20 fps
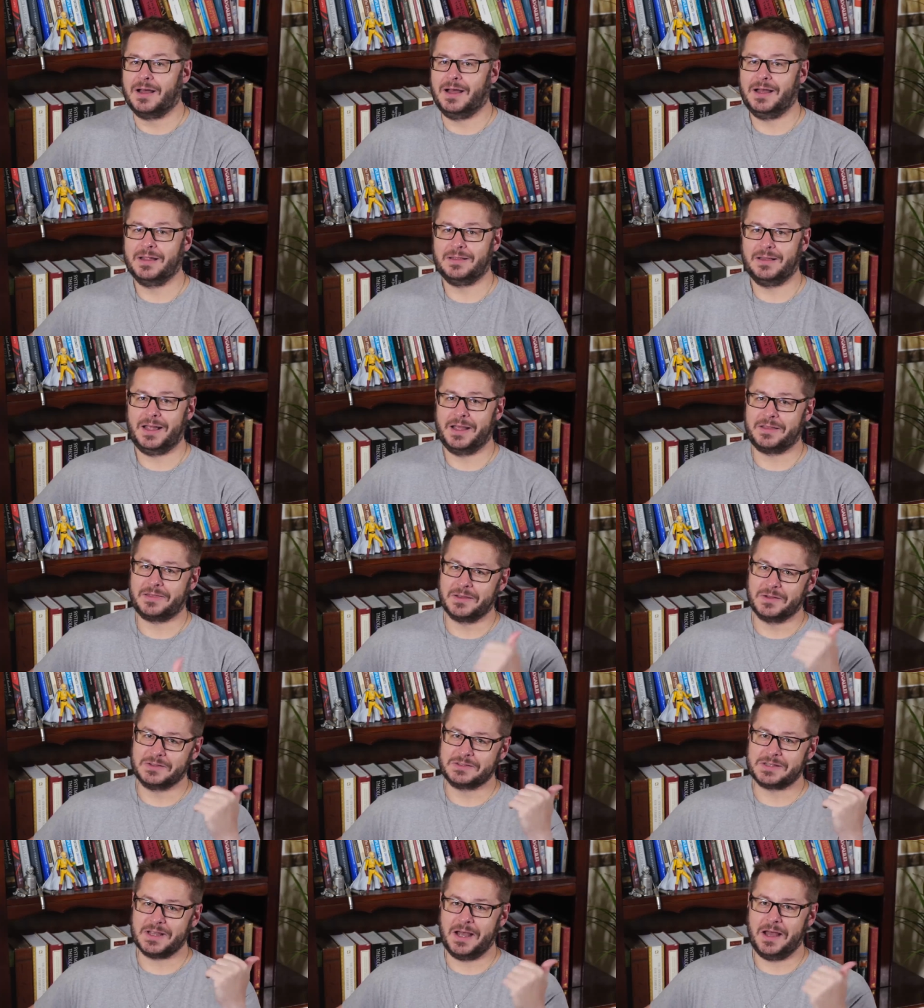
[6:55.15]
Unlike
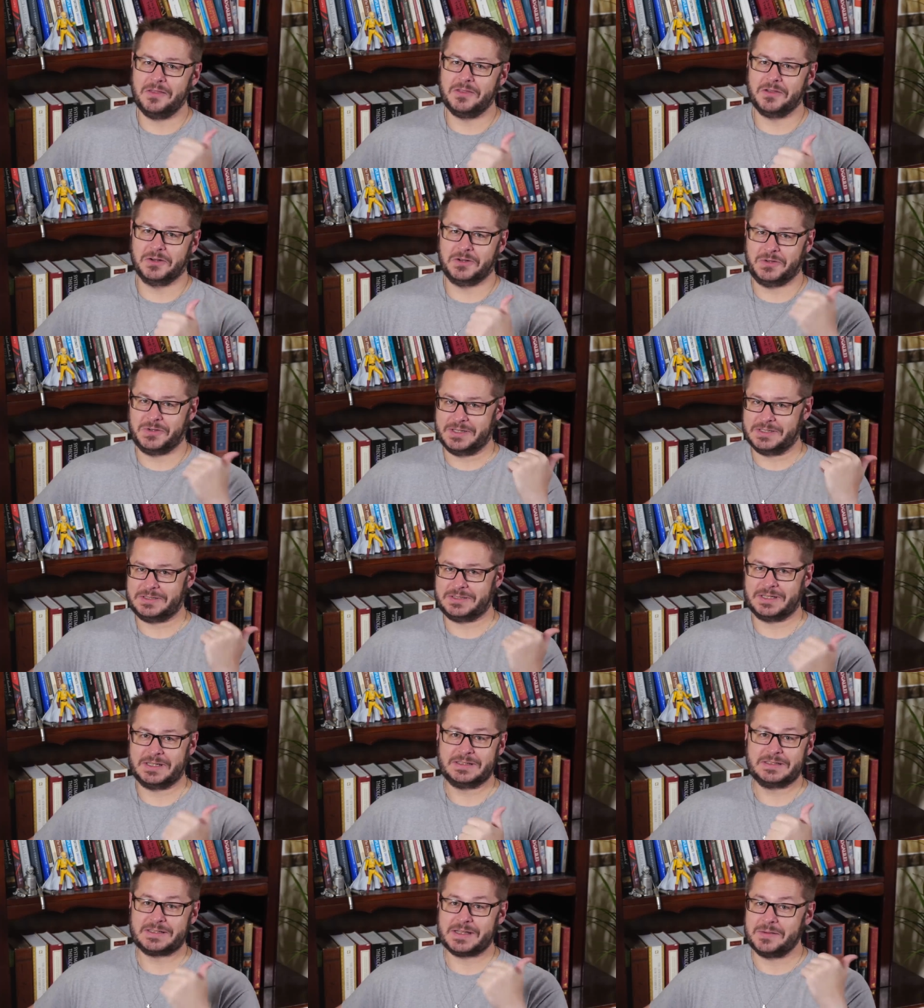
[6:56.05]
those other
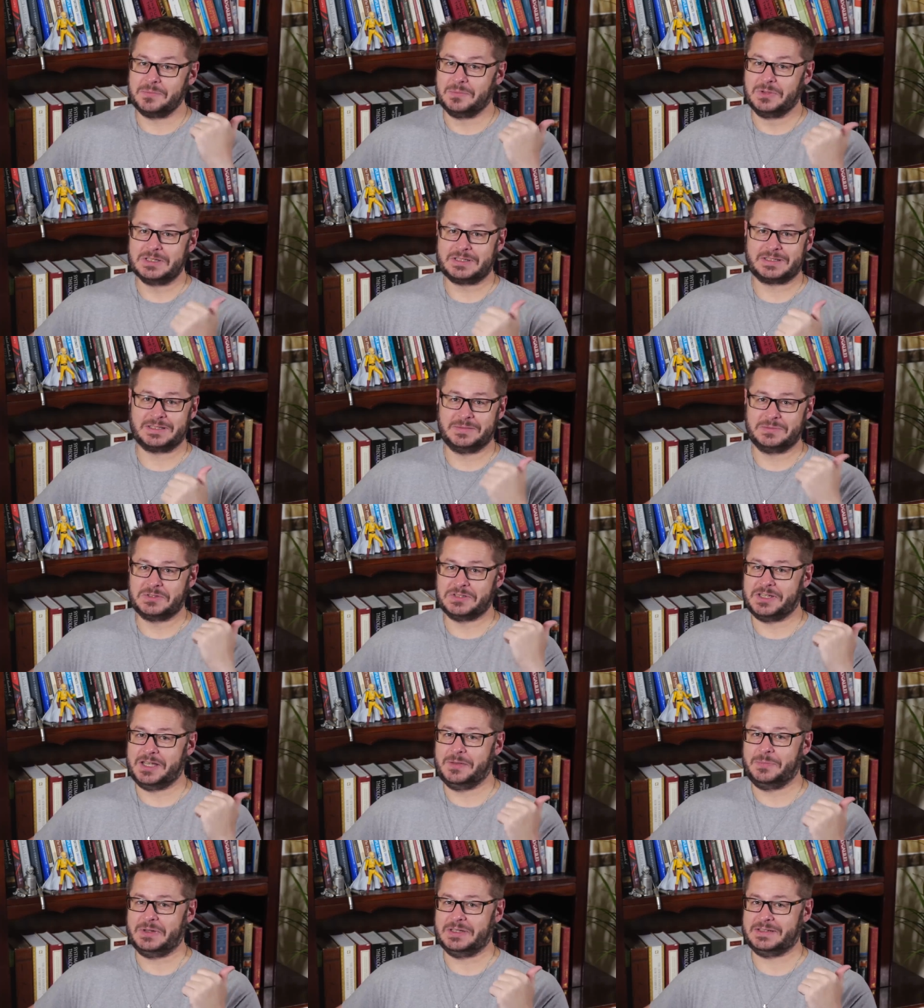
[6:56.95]
Christians that Muslims
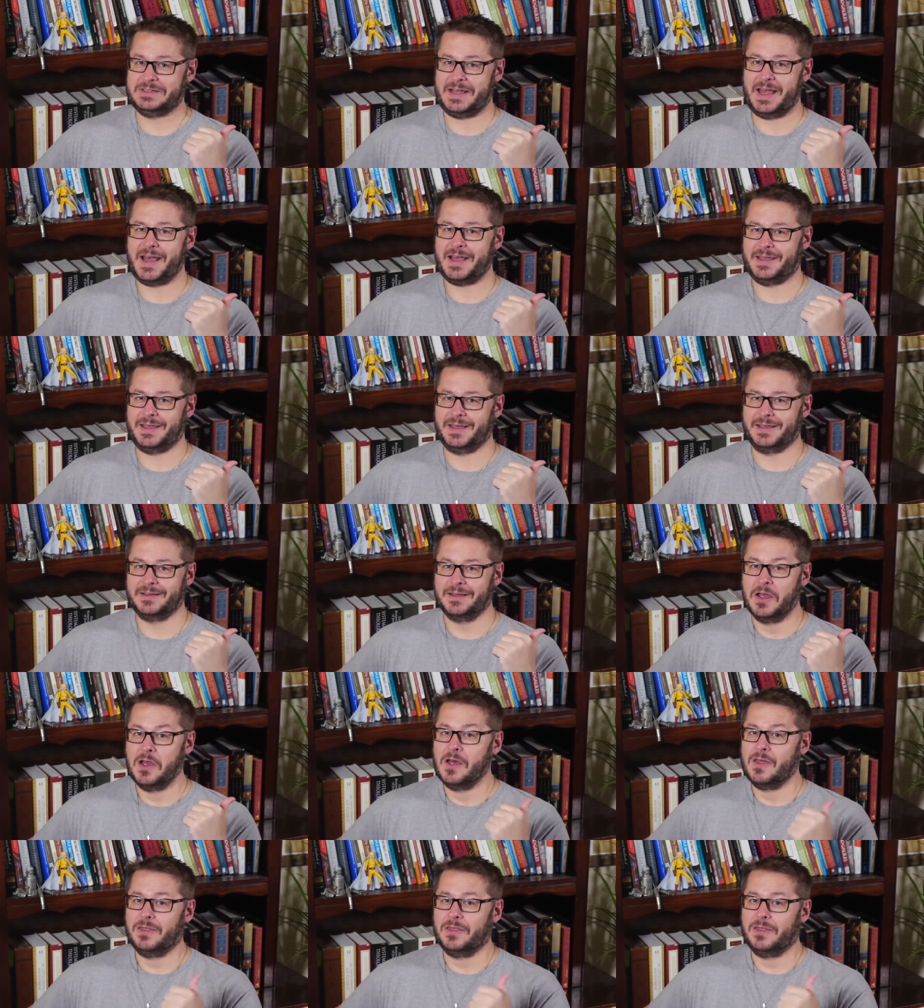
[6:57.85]
keep attacking,